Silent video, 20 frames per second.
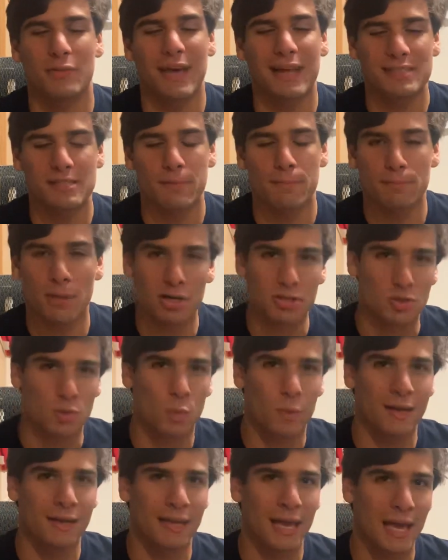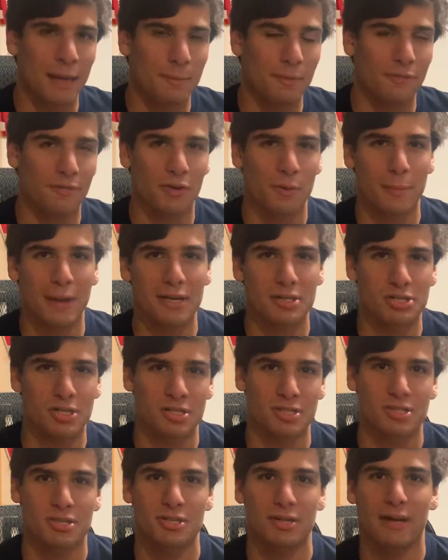that's a must win game if you're
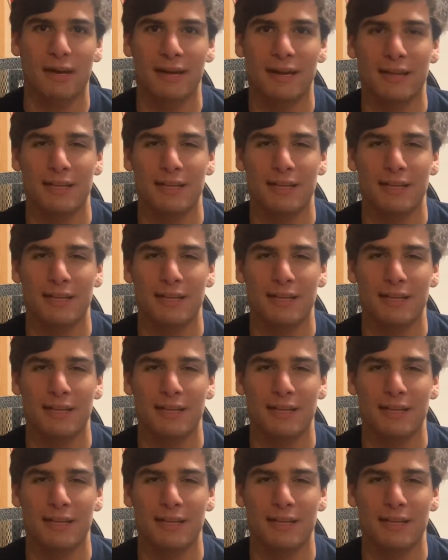Manchester United